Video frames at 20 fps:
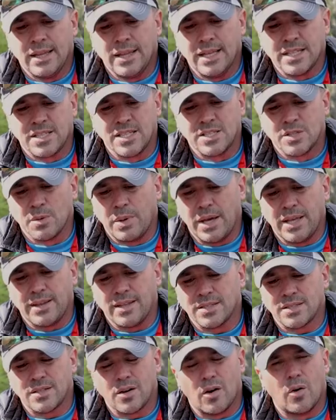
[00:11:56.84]
this is a bait
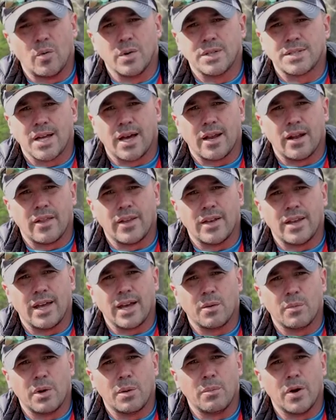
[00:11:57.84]
that's always tied on the
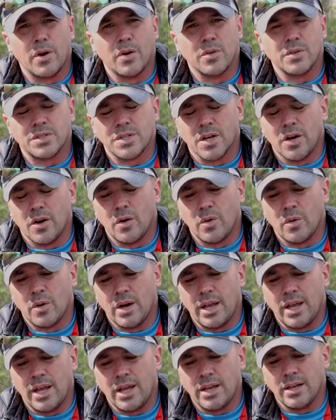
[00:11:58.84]
deck of my boat. So,
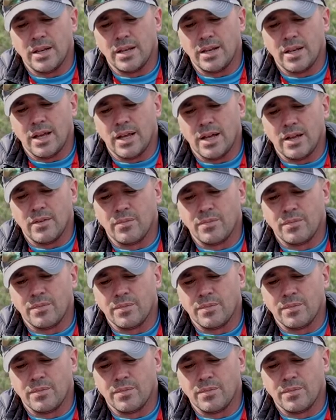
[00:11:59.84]
and uh,